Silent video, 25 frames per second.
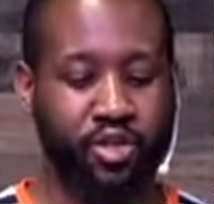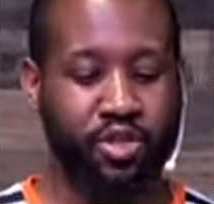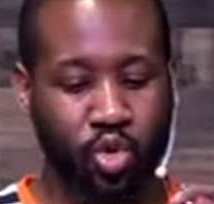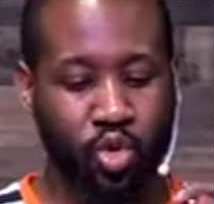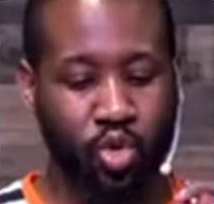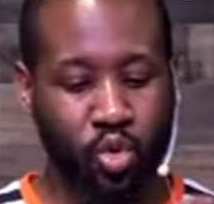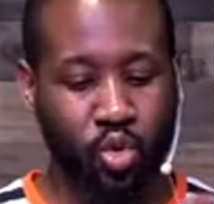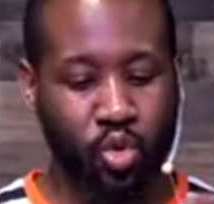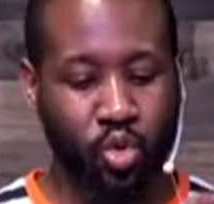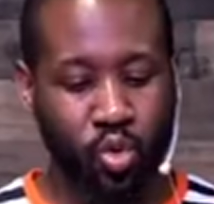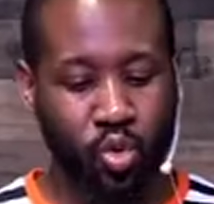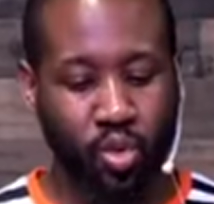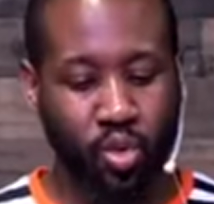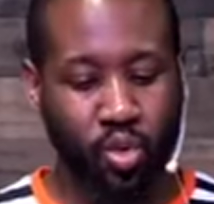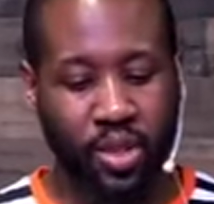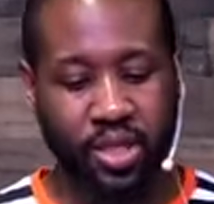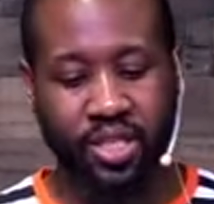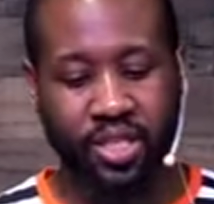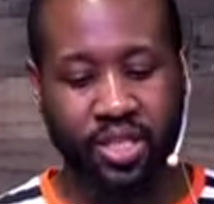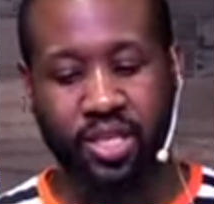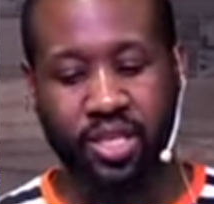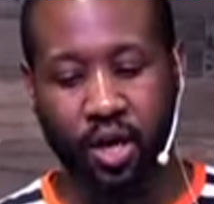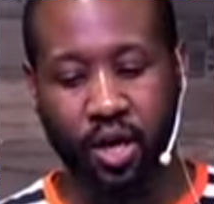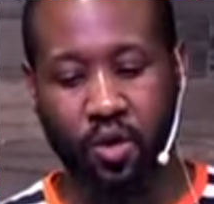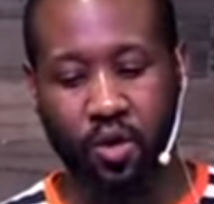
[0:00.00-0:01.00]
as soon as
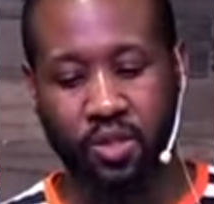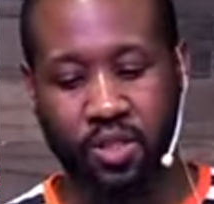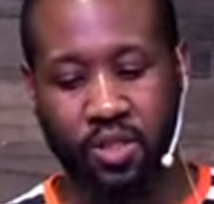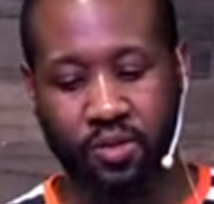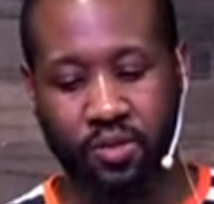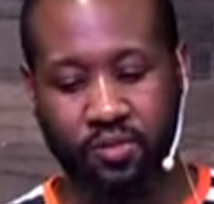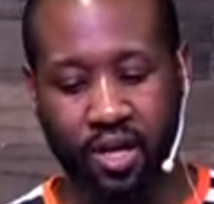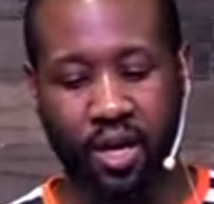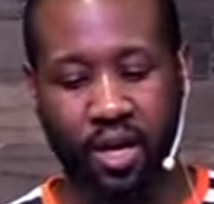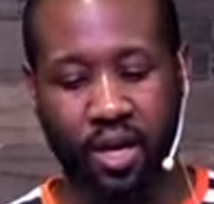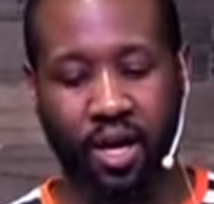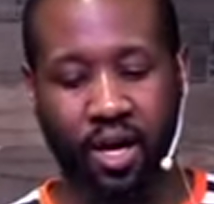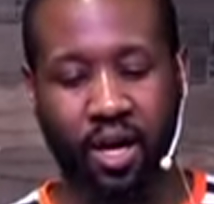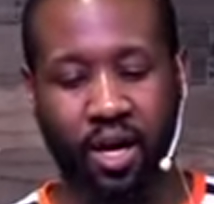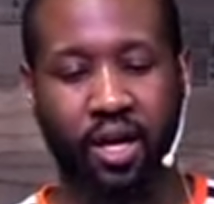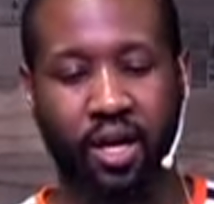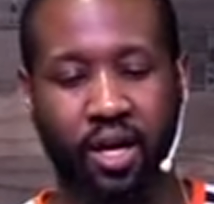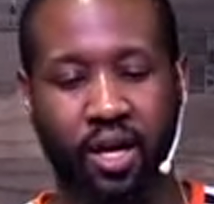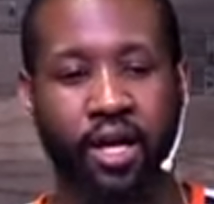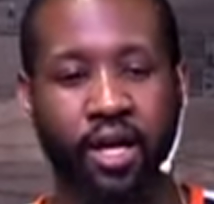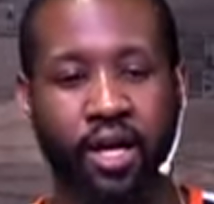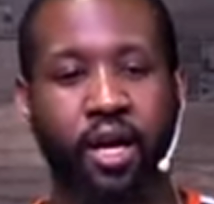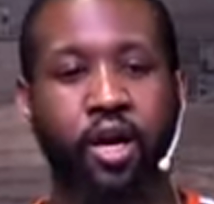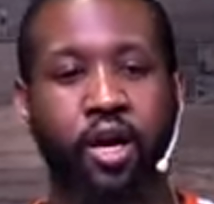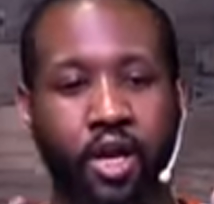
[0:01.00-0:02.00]
he got out of the ark.
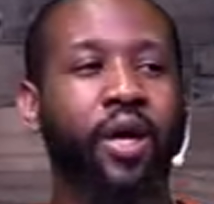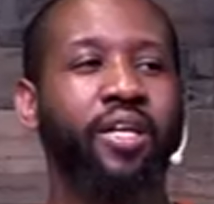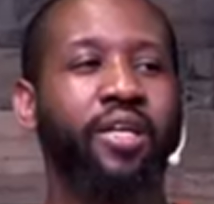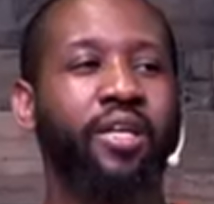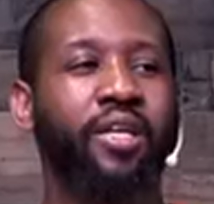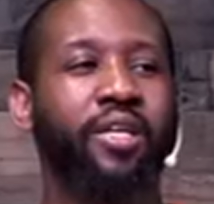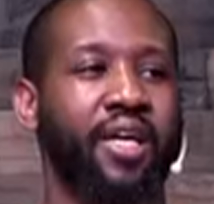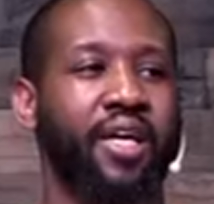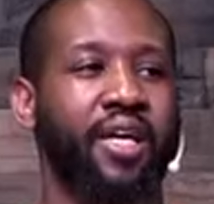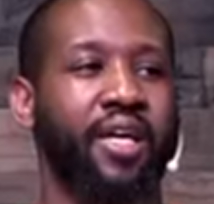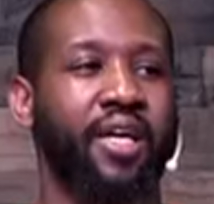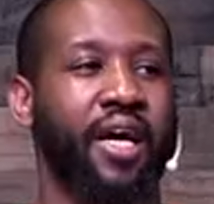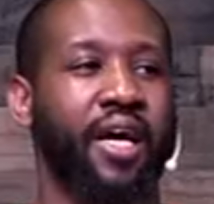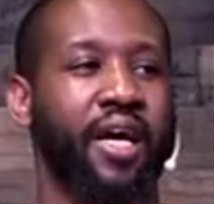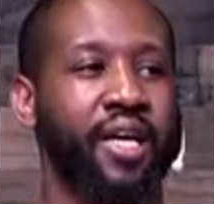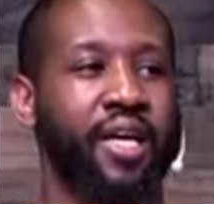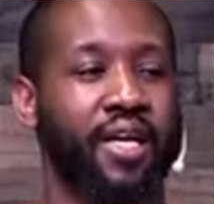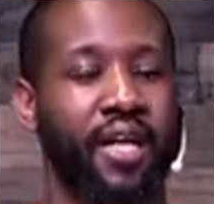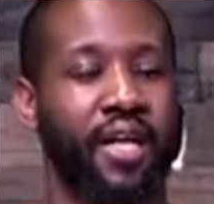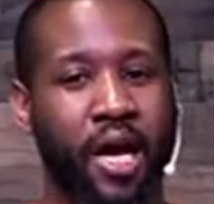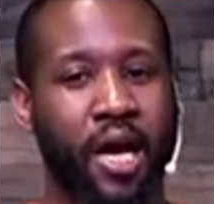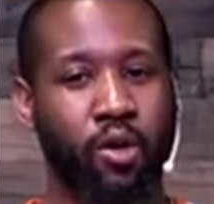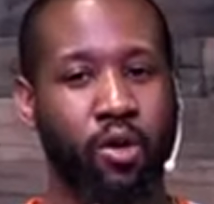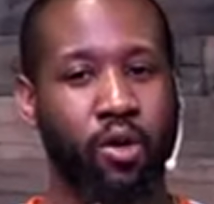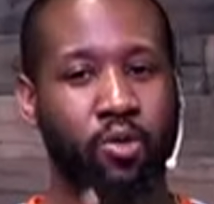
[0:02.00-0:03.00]
Noah decided
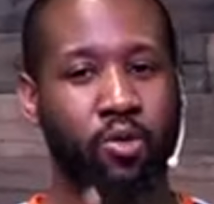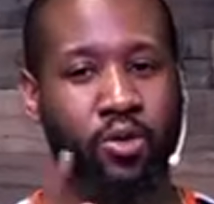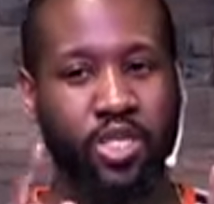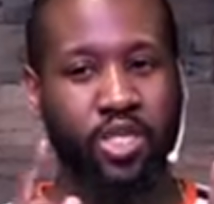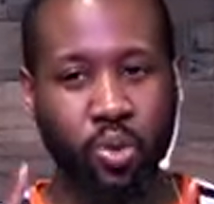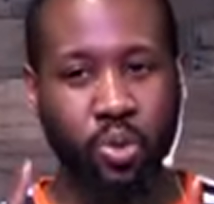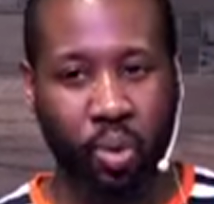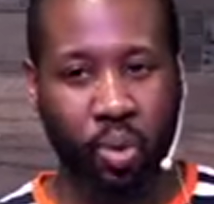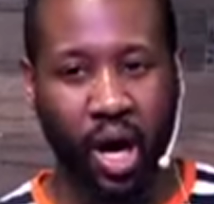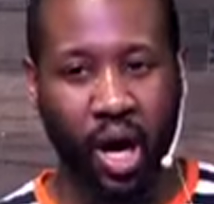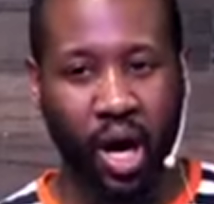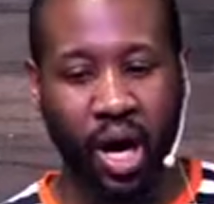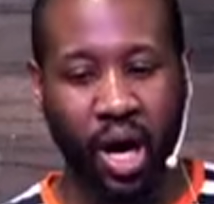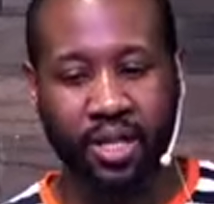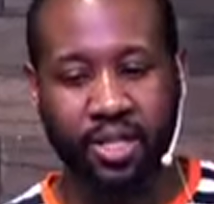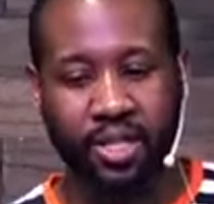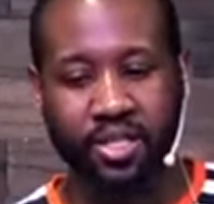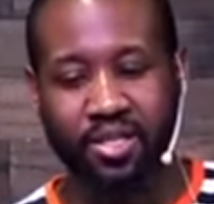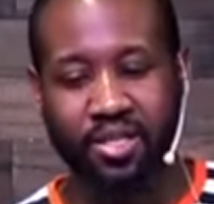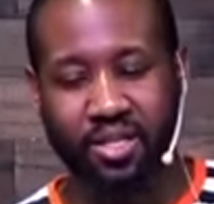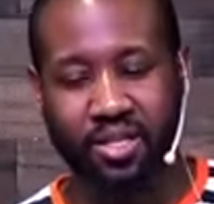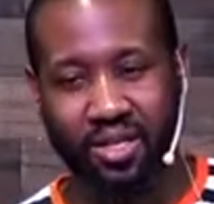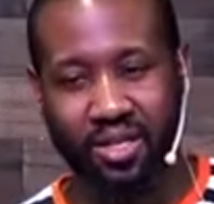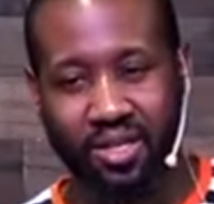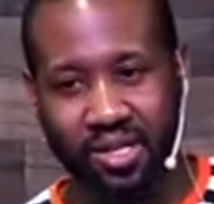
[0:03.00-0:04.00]
that my
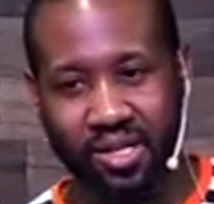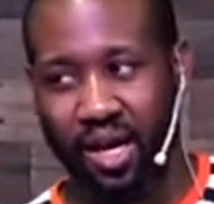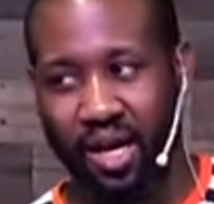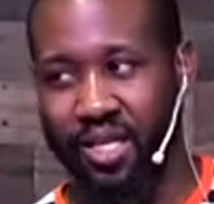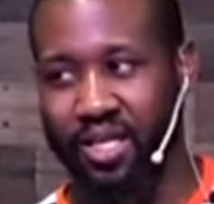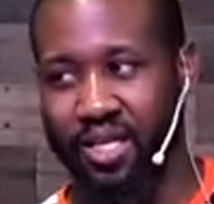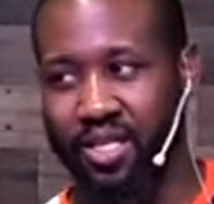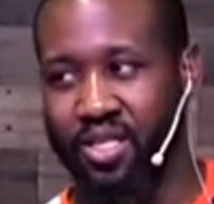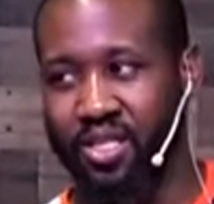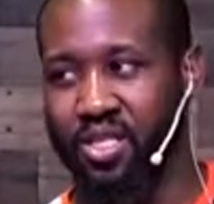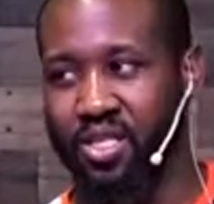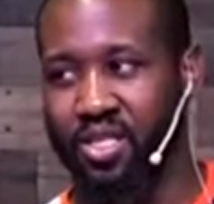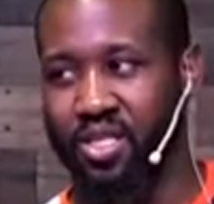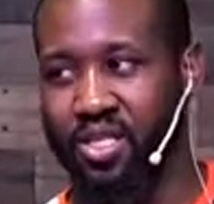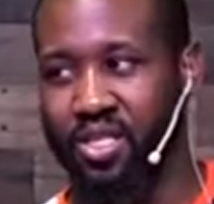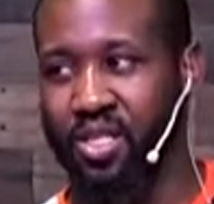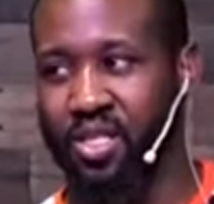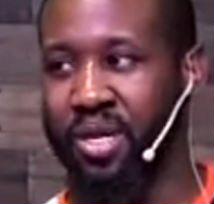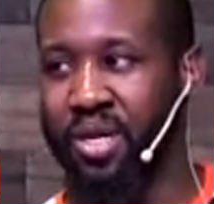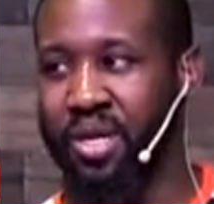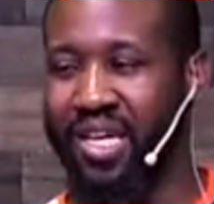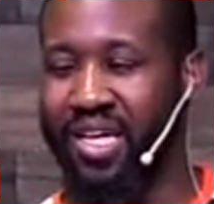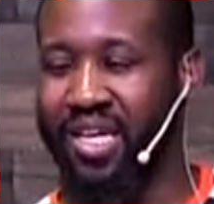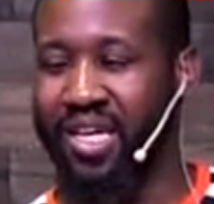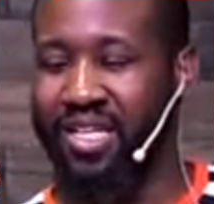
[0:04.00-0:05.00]
response to God is
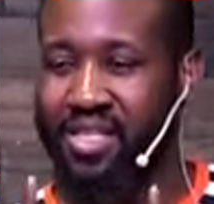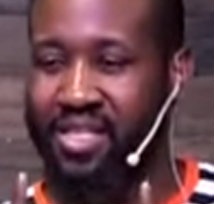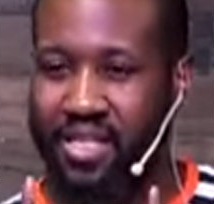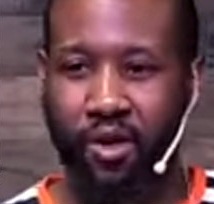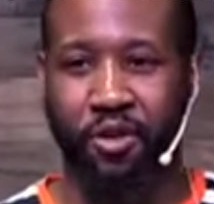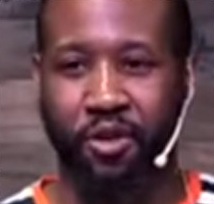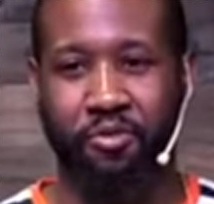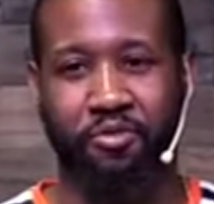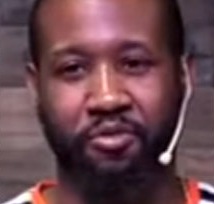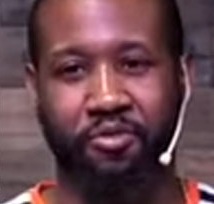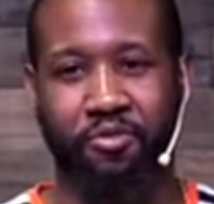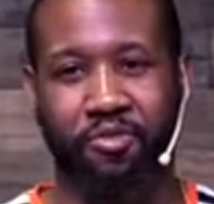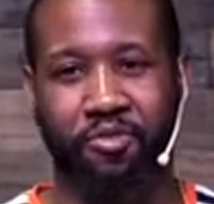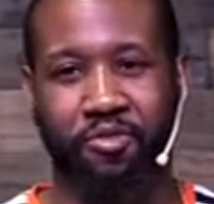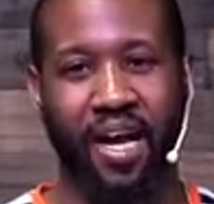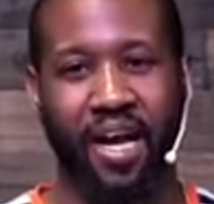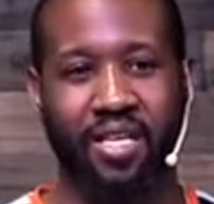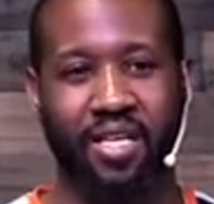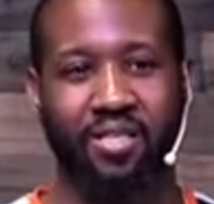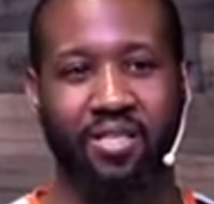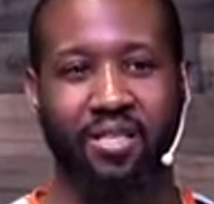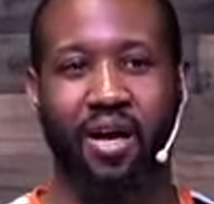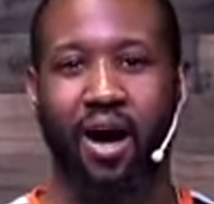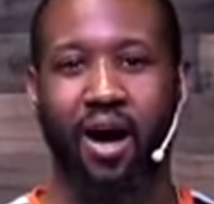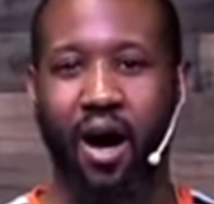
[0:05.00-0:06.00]
to make a
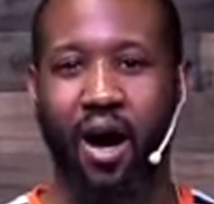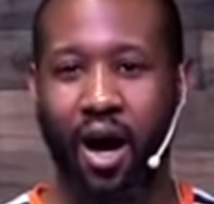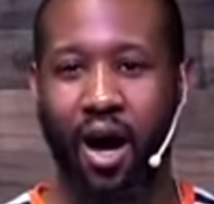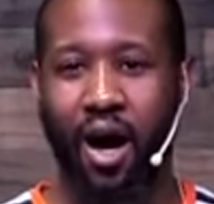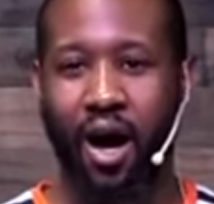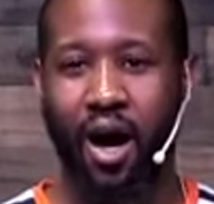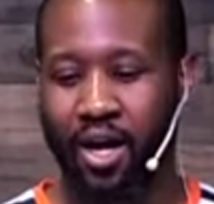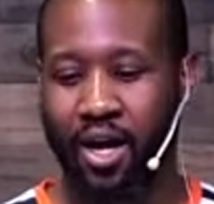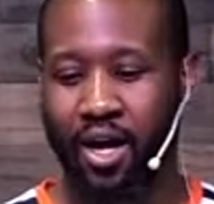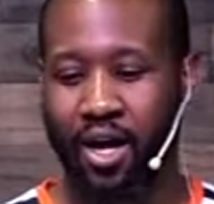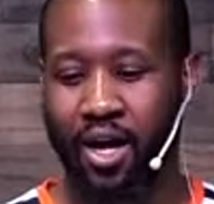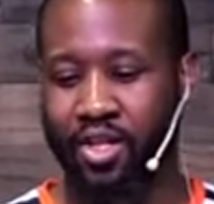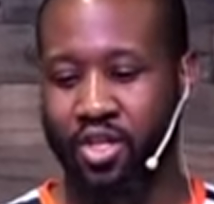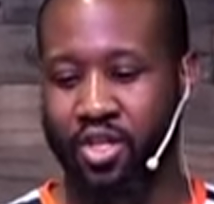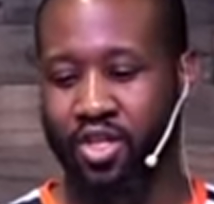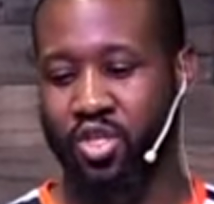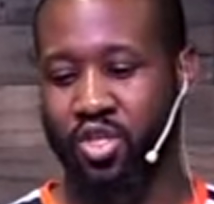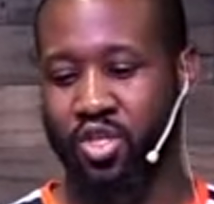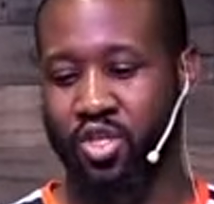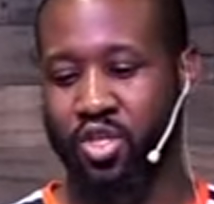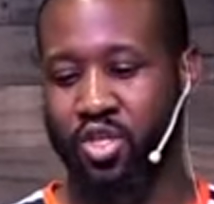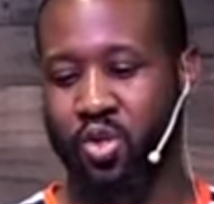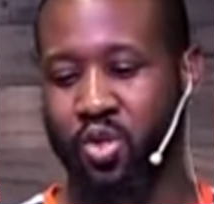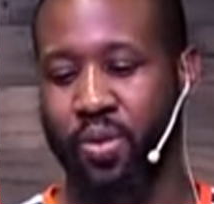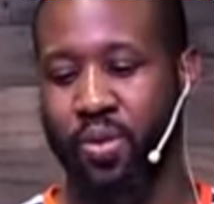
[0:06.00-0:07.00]
sacrifice
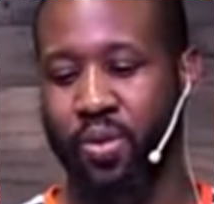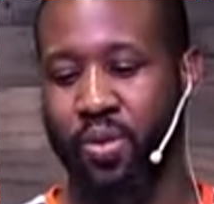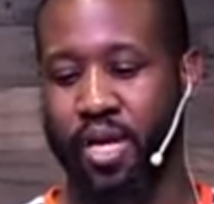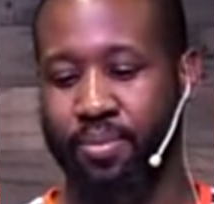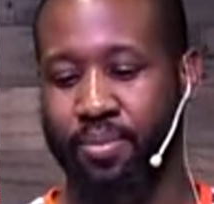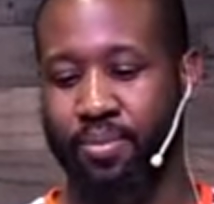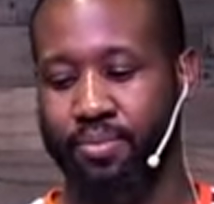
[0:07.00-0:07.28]
unto him.